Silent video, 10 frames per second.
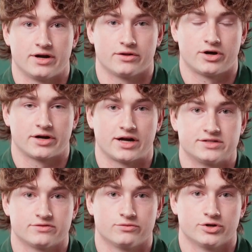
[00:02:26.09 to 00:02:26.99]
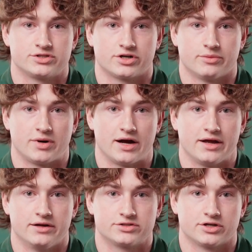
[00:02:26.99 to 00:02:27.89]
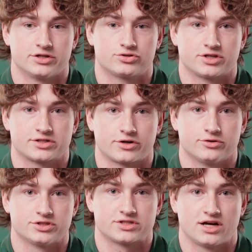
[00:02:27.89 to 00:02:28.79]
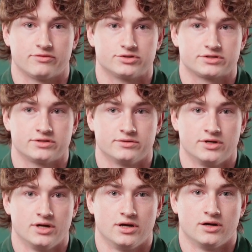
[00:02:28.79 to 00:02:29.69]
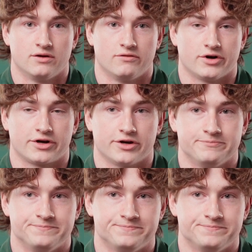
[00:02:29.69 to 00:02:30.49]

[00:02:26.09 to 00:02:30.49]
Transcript: And a lot of guys have really started to buy in and started to trust the coaching staff, which is very good.